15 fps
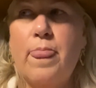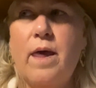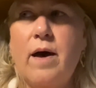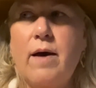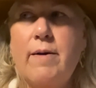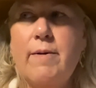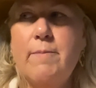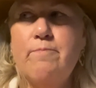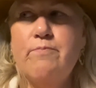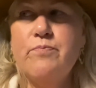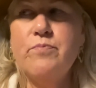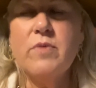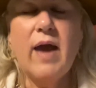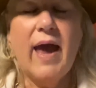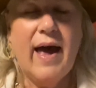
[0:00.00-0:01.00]
um,
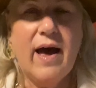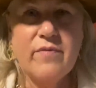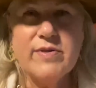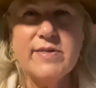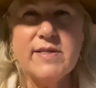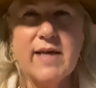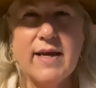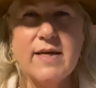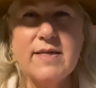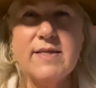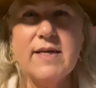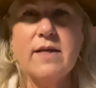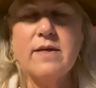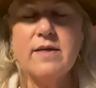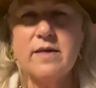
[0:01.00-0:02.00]
have a
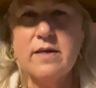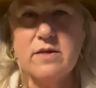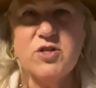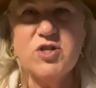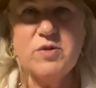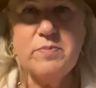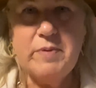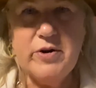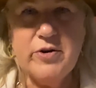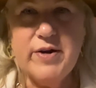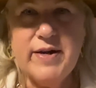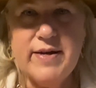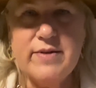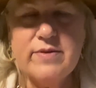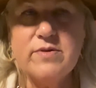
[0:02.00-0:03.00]
psychedelic
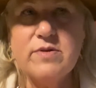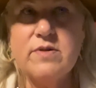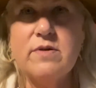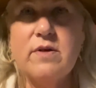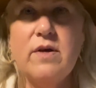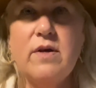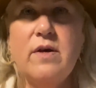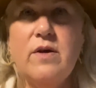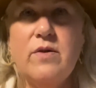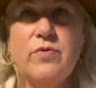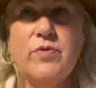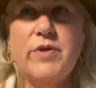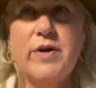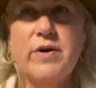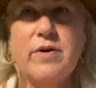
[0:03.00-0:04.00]
experience,
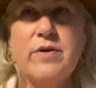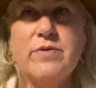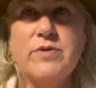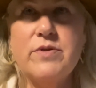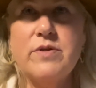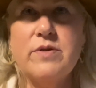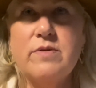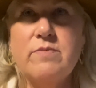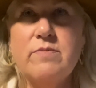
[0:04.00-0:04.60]
there's,